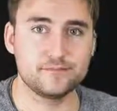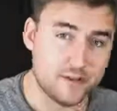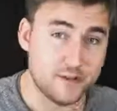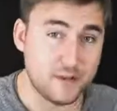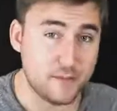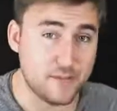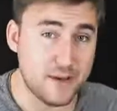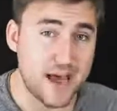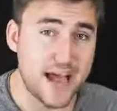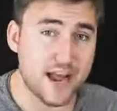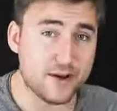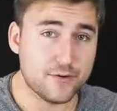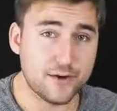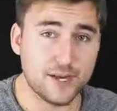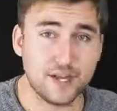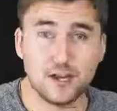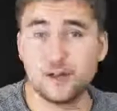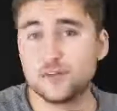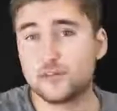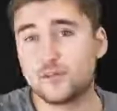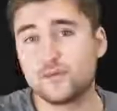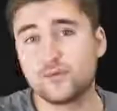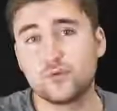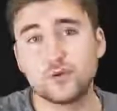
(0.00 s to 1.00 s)
The battery
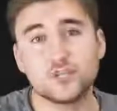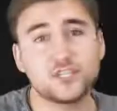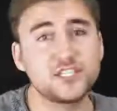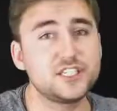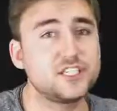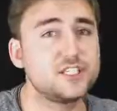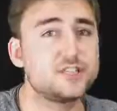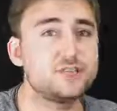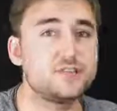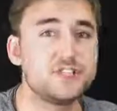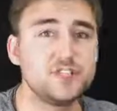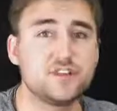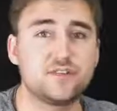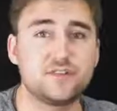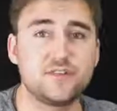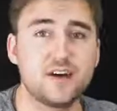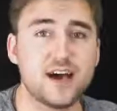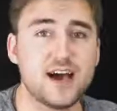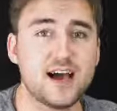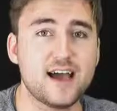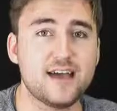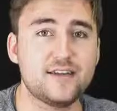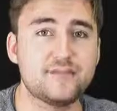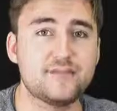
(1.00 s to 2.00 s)
on the
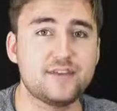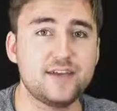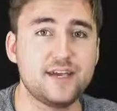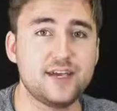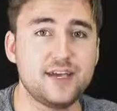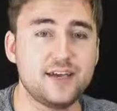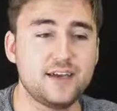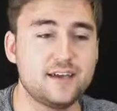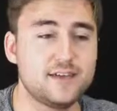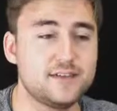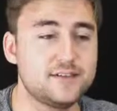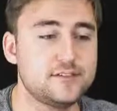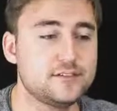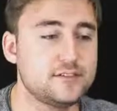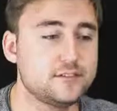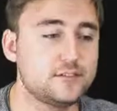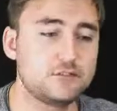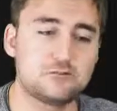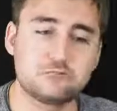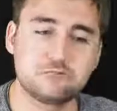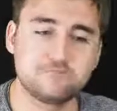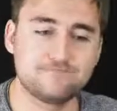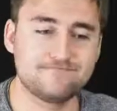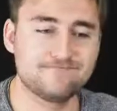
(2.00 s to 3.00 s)
14UG5
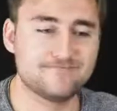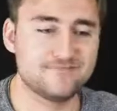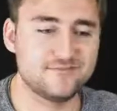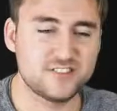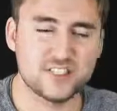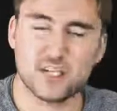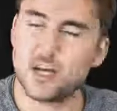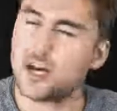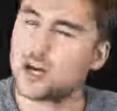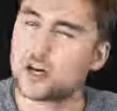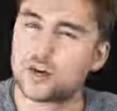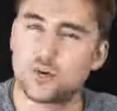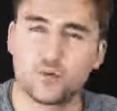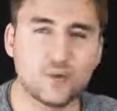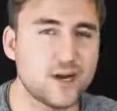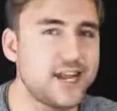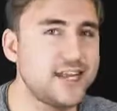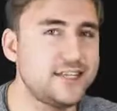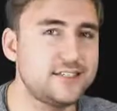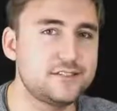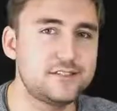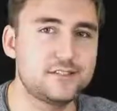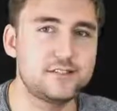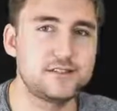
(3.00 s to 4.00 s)
is not
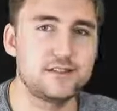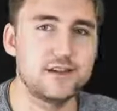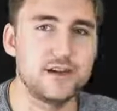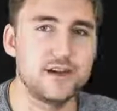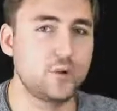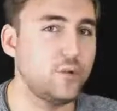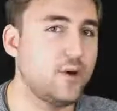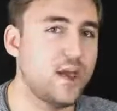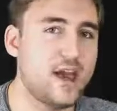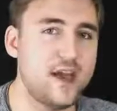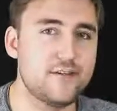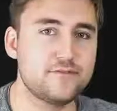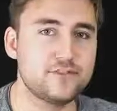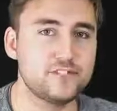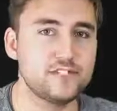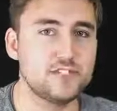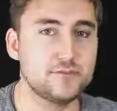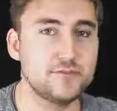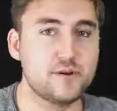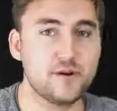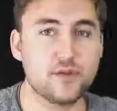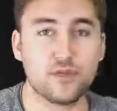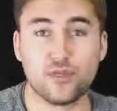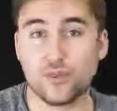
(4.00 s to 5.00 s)
great. We averaged
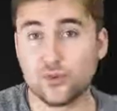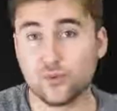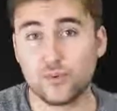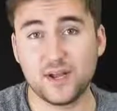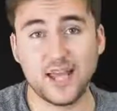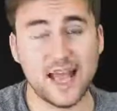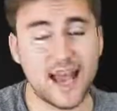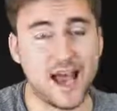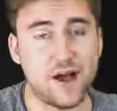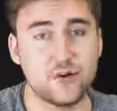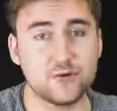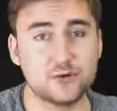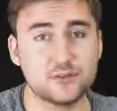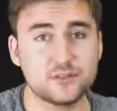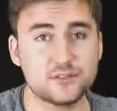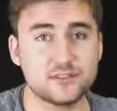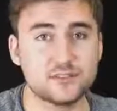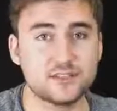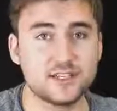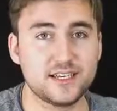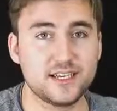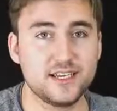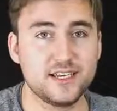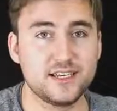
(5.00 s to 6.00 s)
about 3
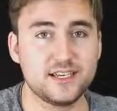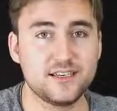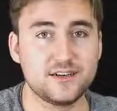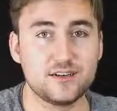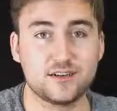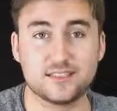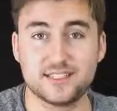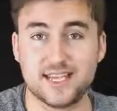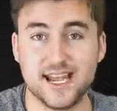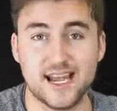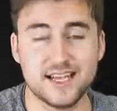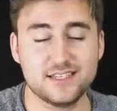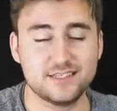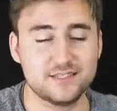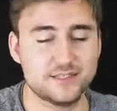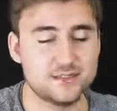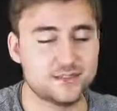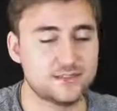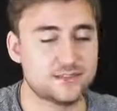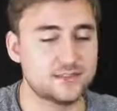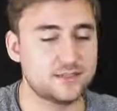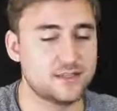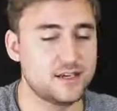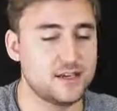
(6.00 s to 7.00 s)
hours in our
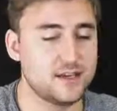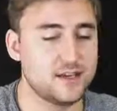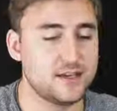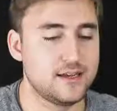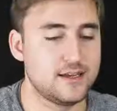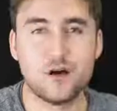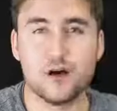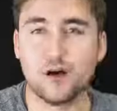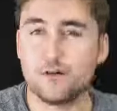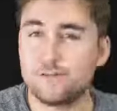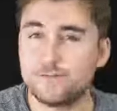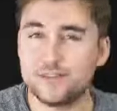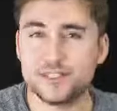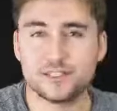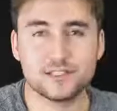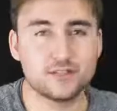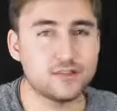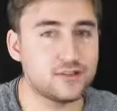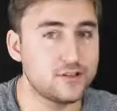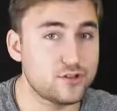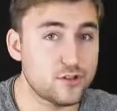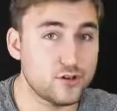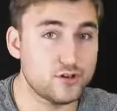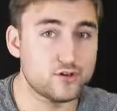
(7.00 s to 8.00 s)
tests.
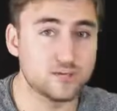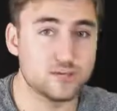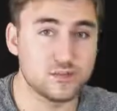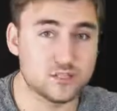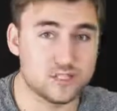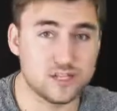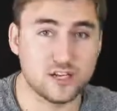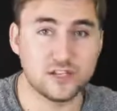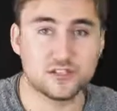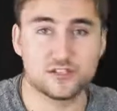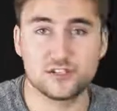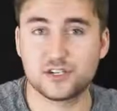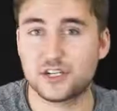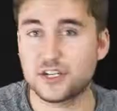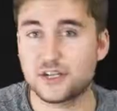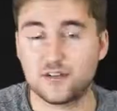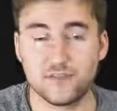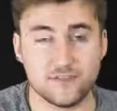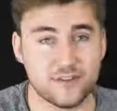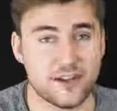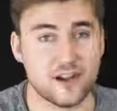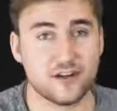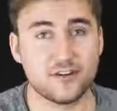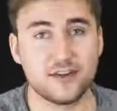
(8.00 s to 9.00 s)
Obviously, those results are going
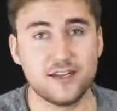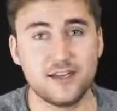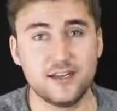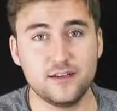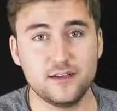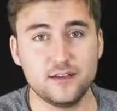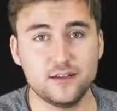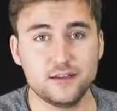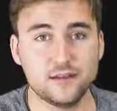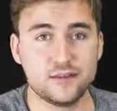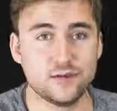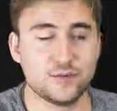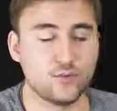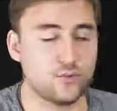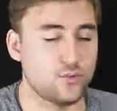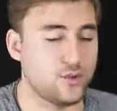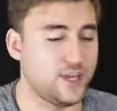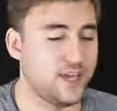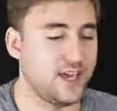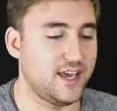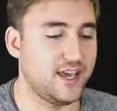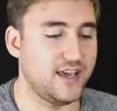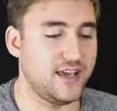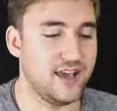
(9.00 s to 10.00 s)
to vary.
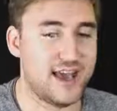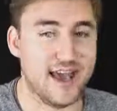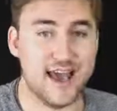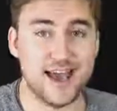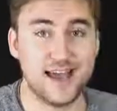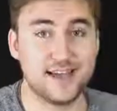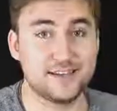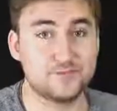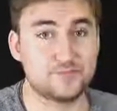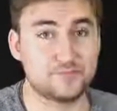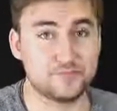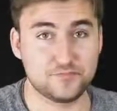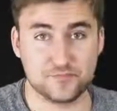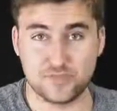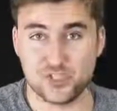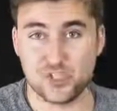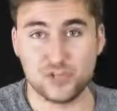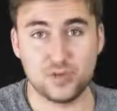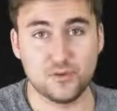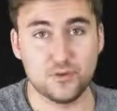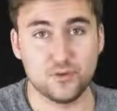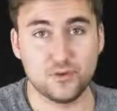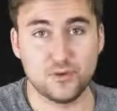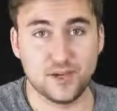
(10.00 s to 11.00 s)
We had
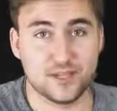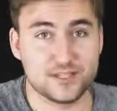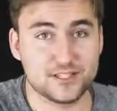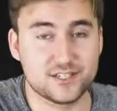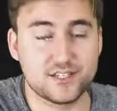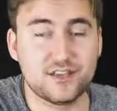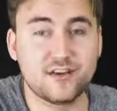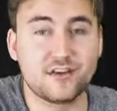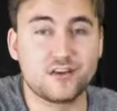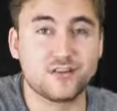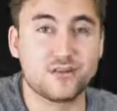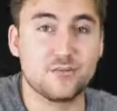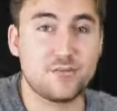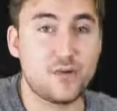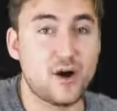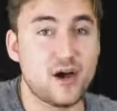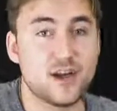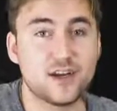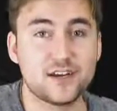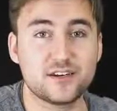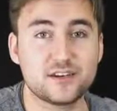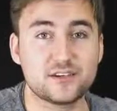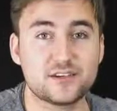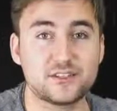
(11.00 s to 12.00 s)
2 external
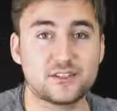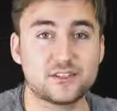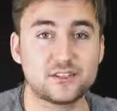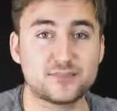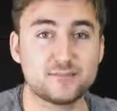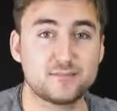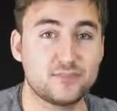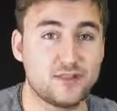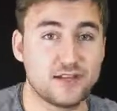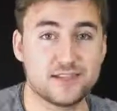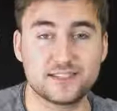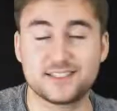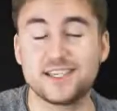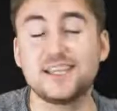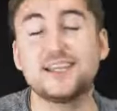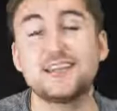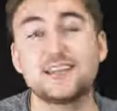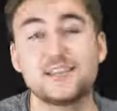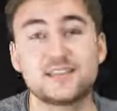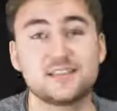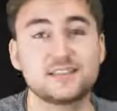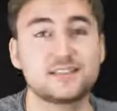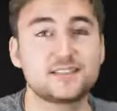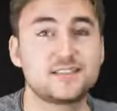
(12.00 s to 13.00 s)
monitors plugged
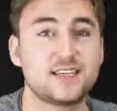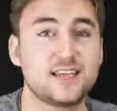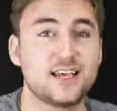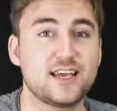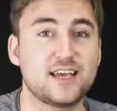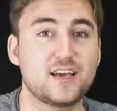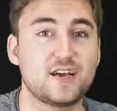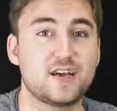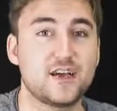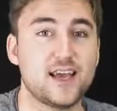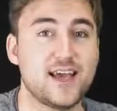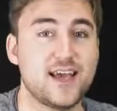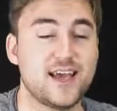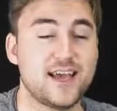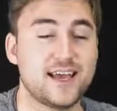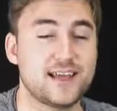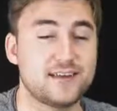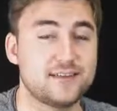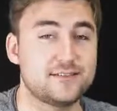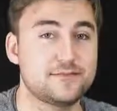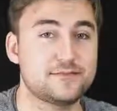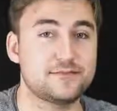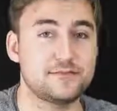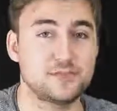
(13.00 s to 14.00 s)
into this thing
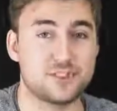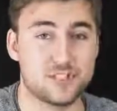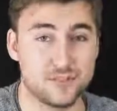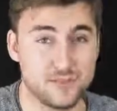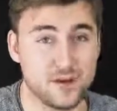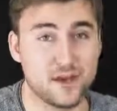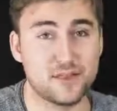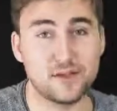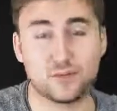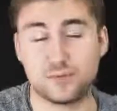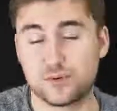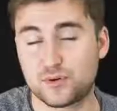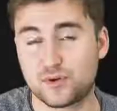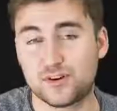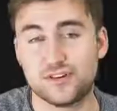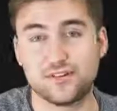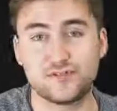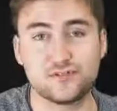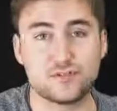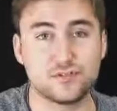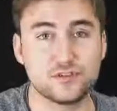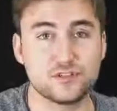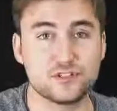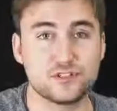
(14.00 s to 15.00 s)
and some other
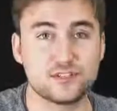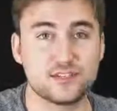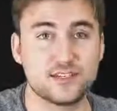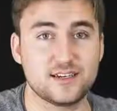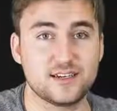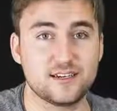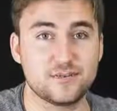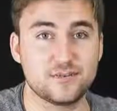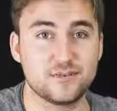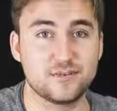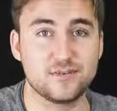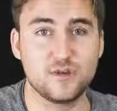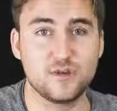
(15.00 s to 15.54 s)
peripherals that